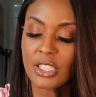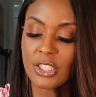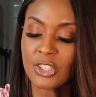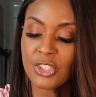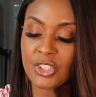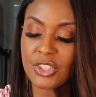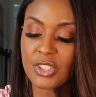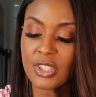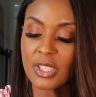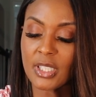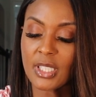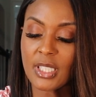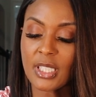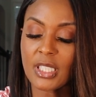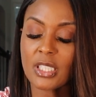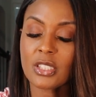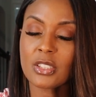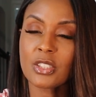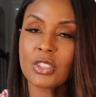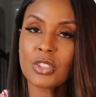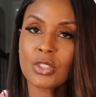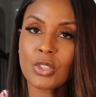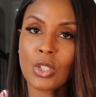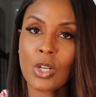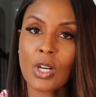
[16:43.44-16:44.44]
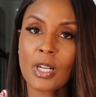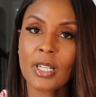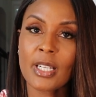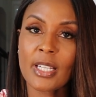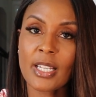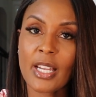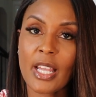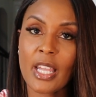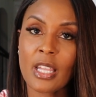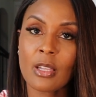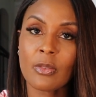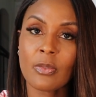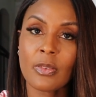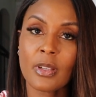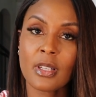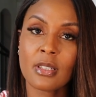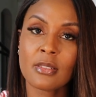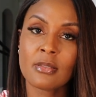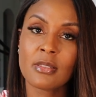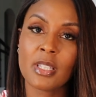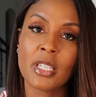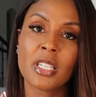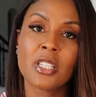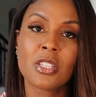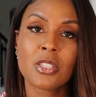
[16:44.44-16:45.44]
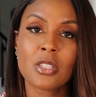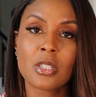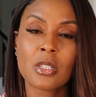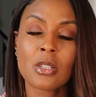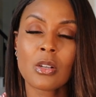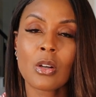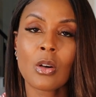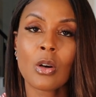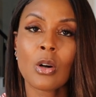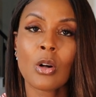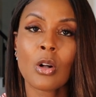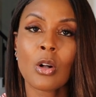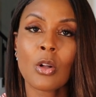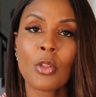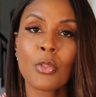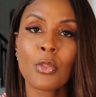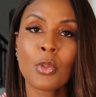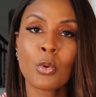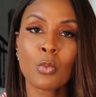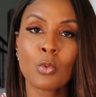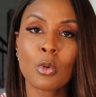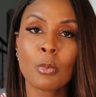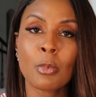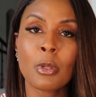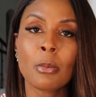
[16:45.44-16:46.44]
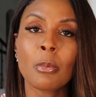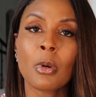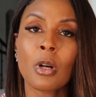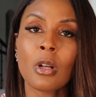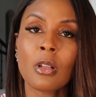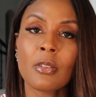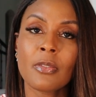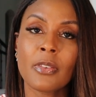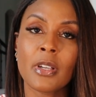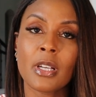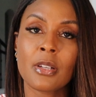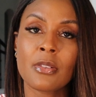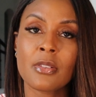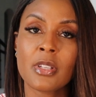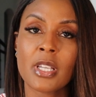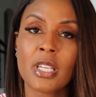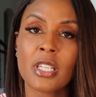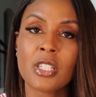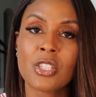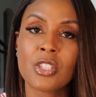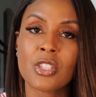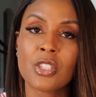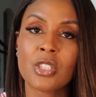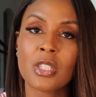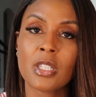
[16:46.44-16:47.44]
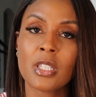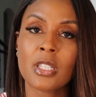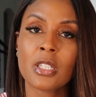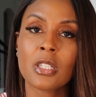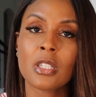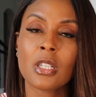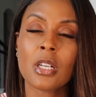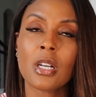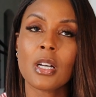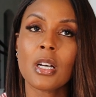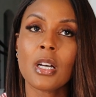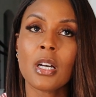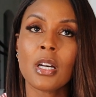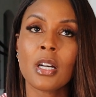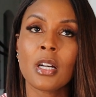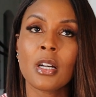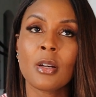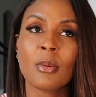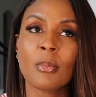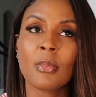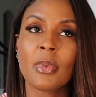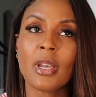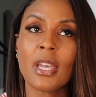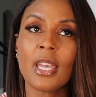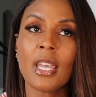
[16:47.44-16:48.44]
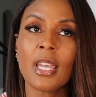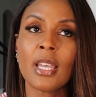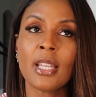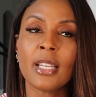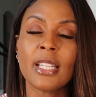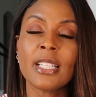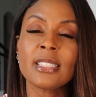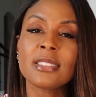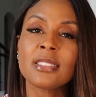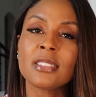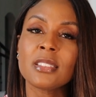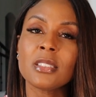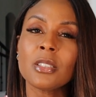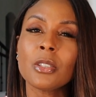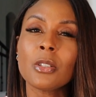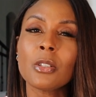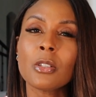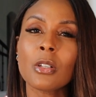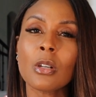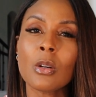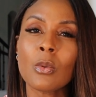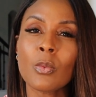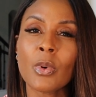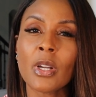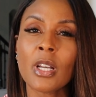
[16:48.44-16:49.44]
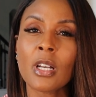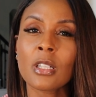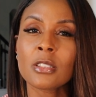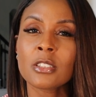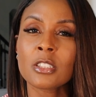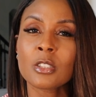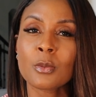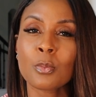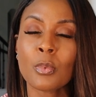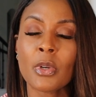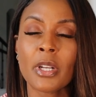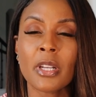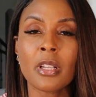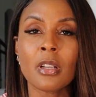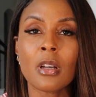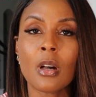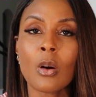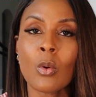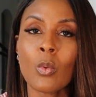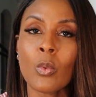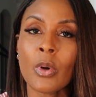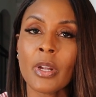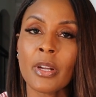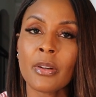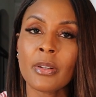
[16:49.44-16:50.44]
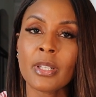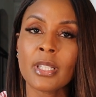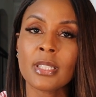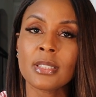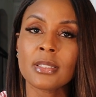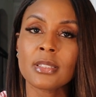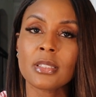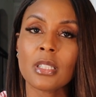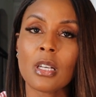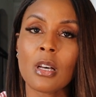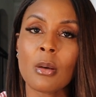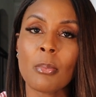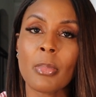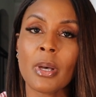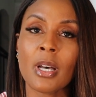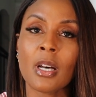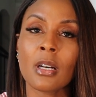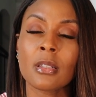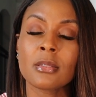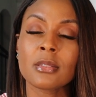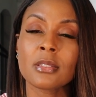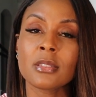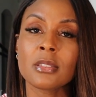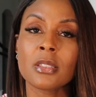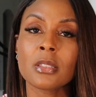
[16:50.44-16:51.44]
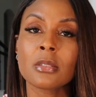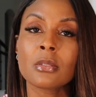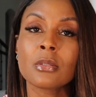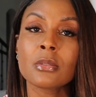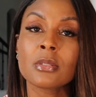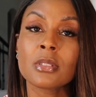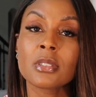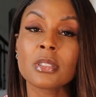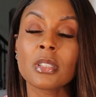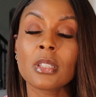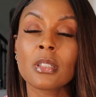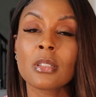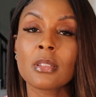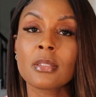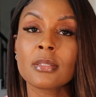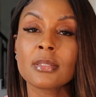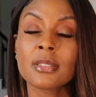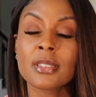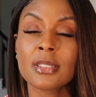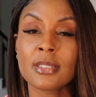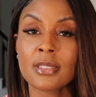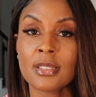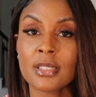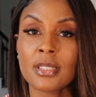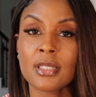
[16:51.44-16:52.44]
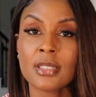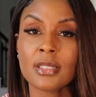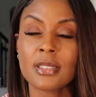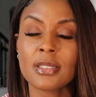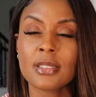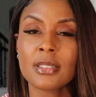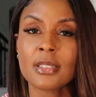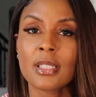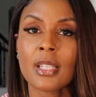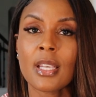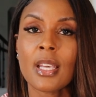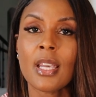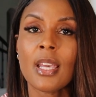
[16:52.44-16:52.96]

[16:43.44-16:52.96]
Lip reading: she started a foundation called the Ruby Ball Foundation. And it's centered around spreading awareness about sickle cell disease.